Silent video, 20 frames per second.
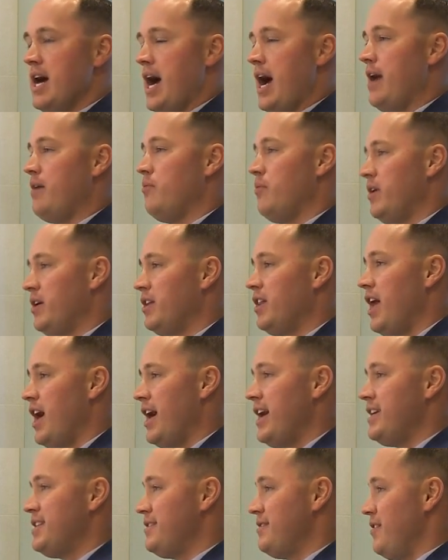I
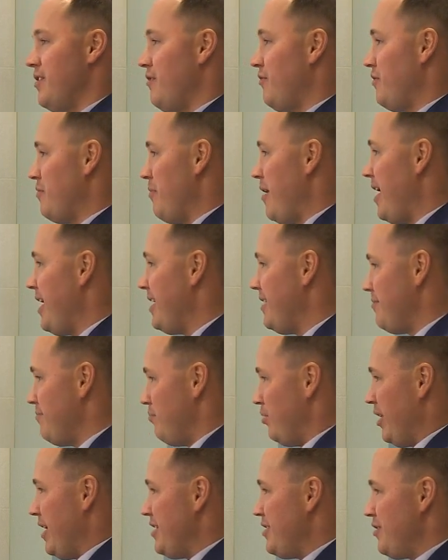realize, from my
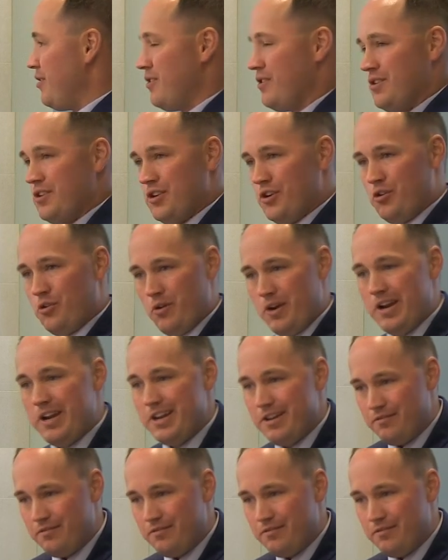blender degree,